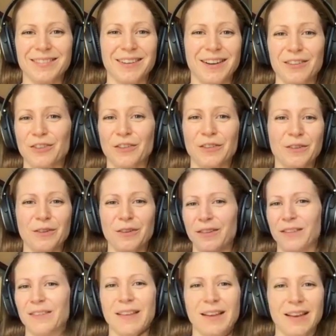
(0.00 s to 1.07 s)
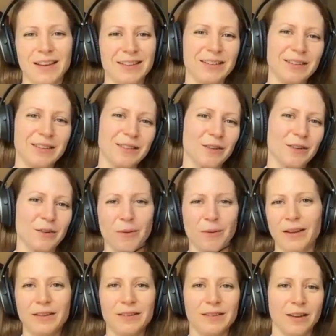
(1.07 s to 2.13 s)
where I just couldn't say either way,